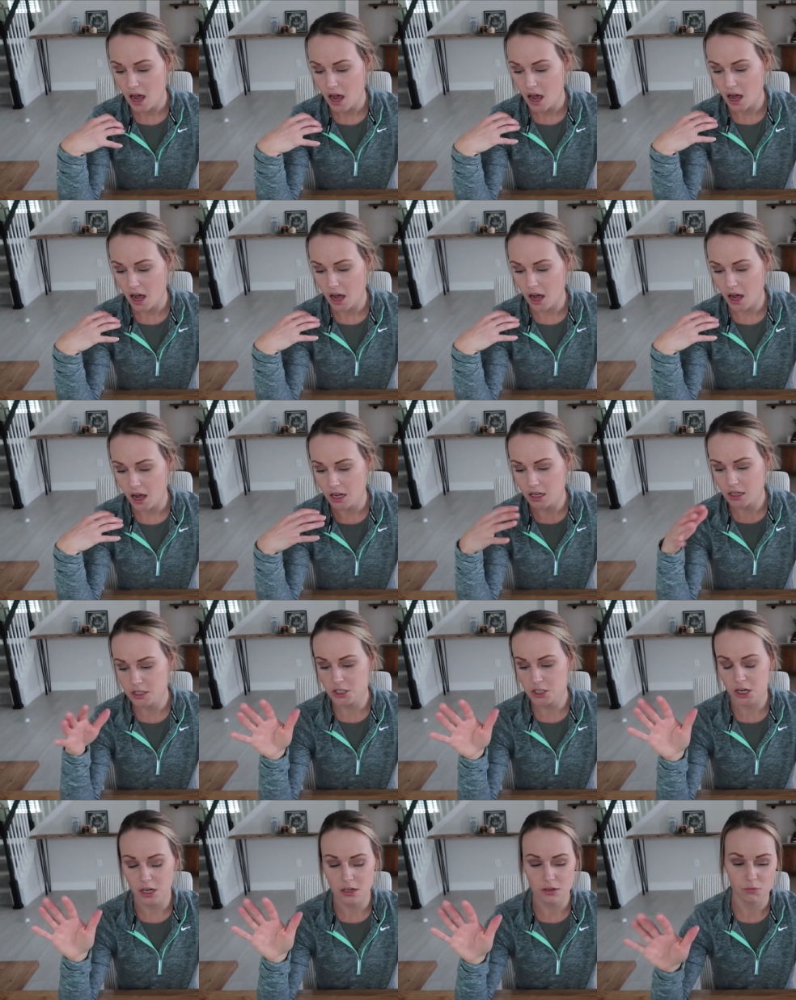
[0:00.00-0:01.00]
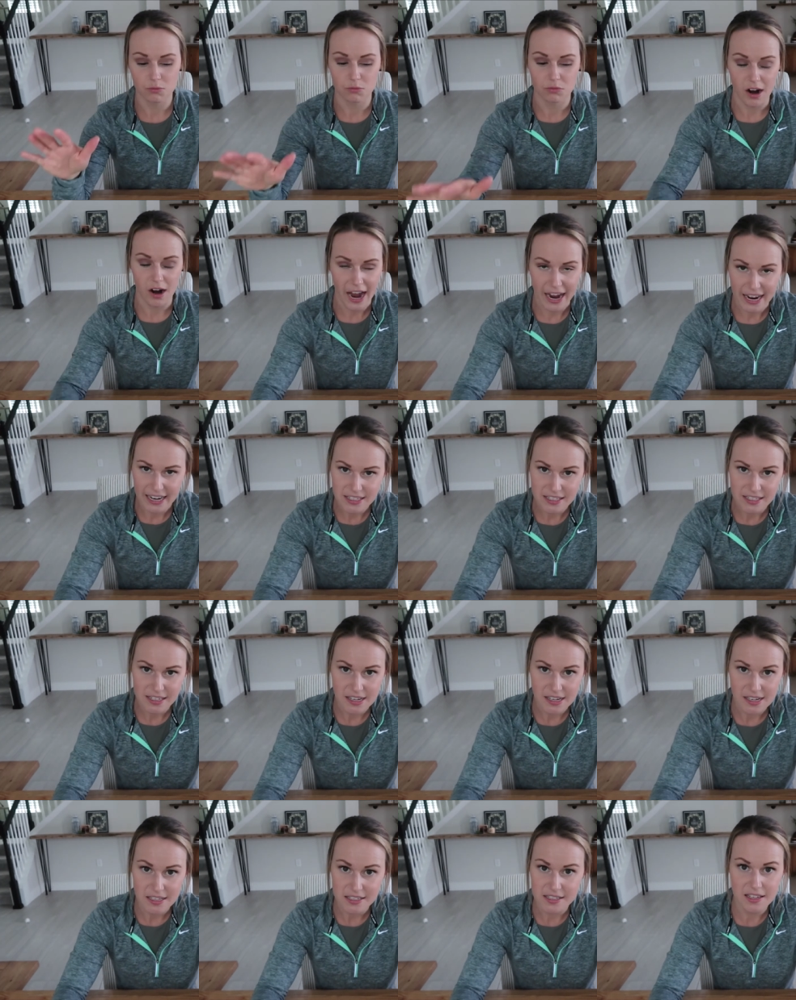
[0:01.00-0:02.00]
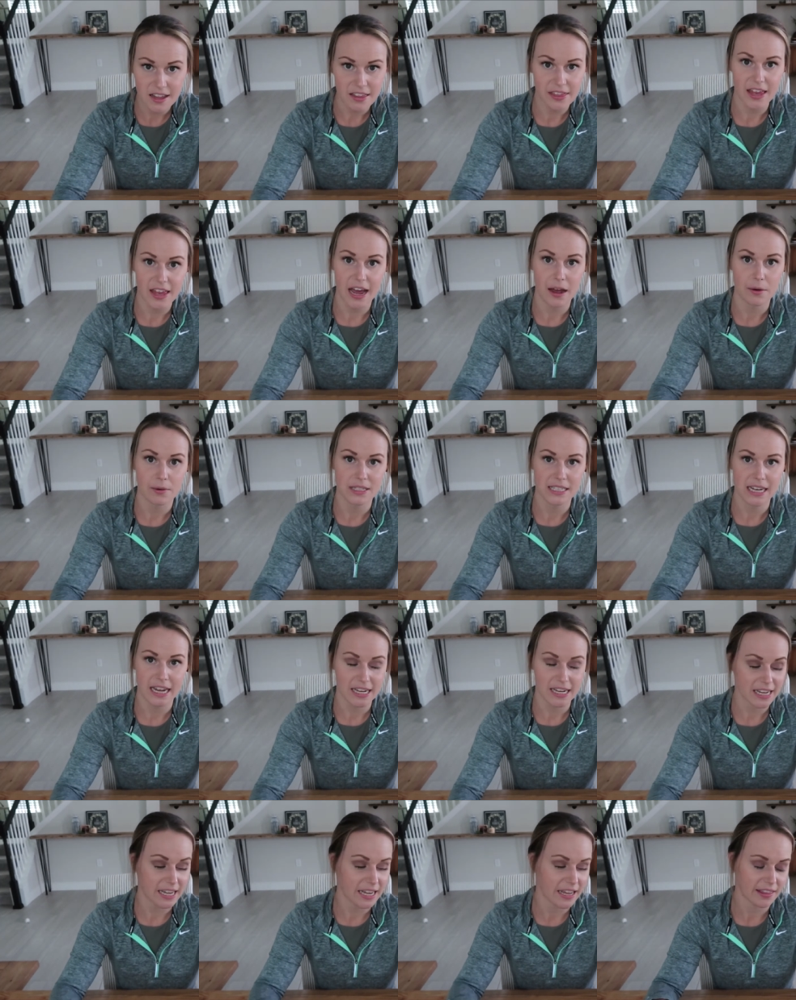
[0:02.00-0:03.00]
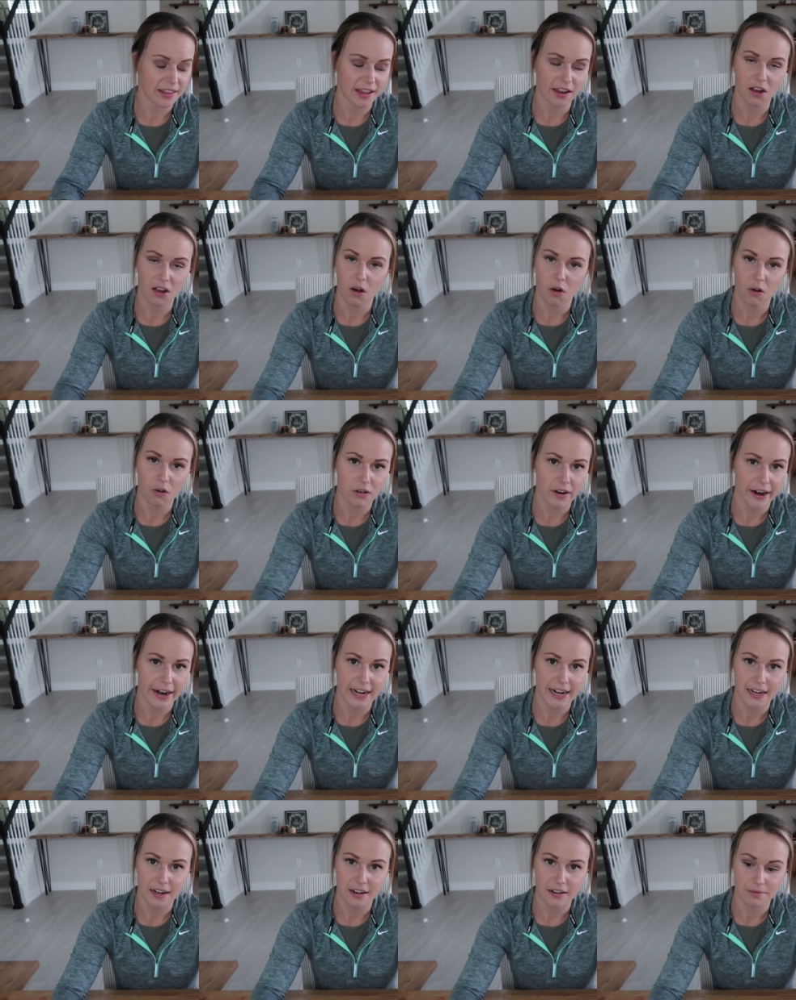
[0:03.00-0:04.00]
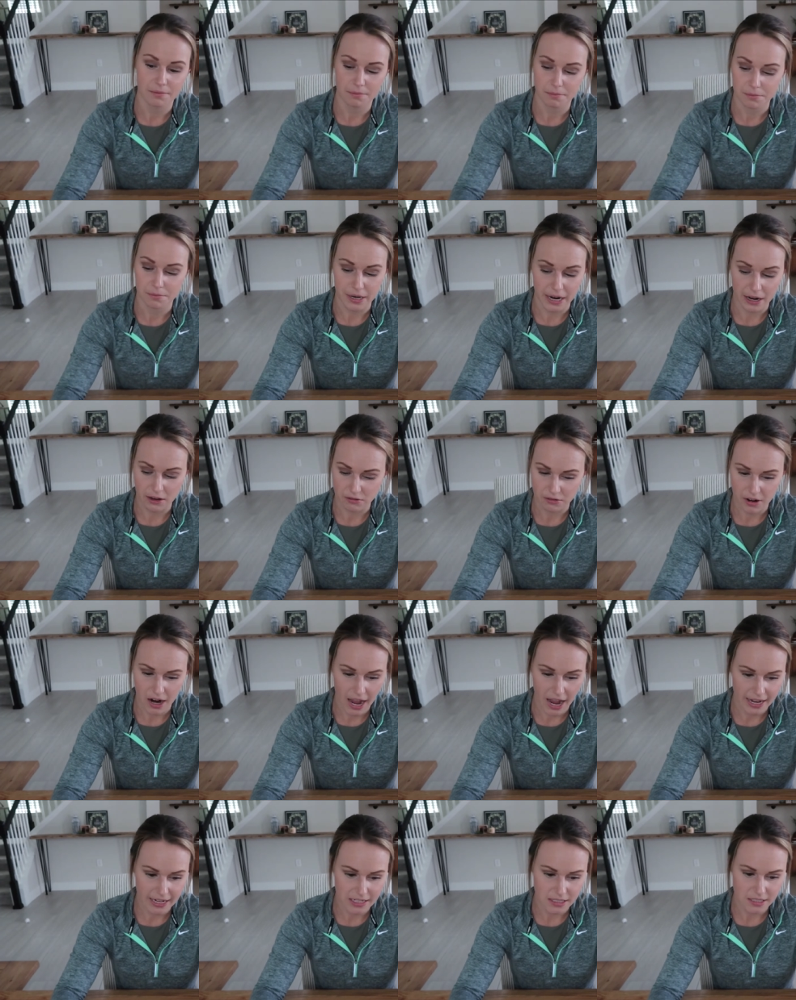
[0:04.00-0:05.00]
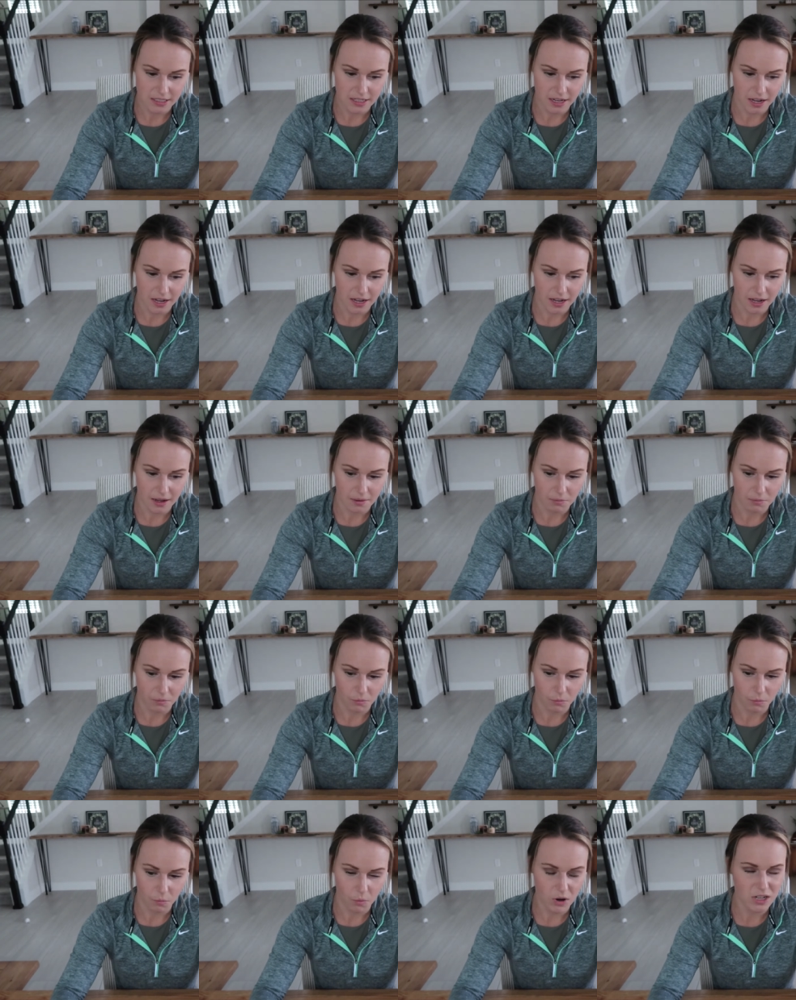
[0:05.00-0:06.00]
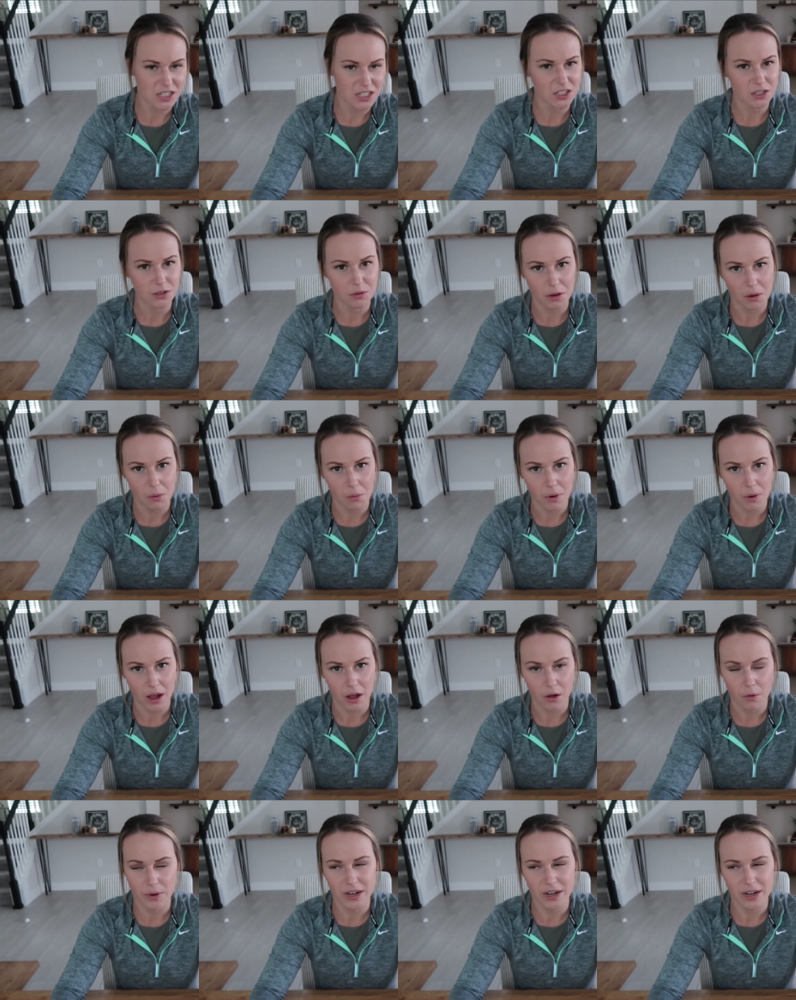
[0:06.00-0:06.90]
Uh, certain rices that I was taking in, like whole grain and brown rice, um, wasn't doing well.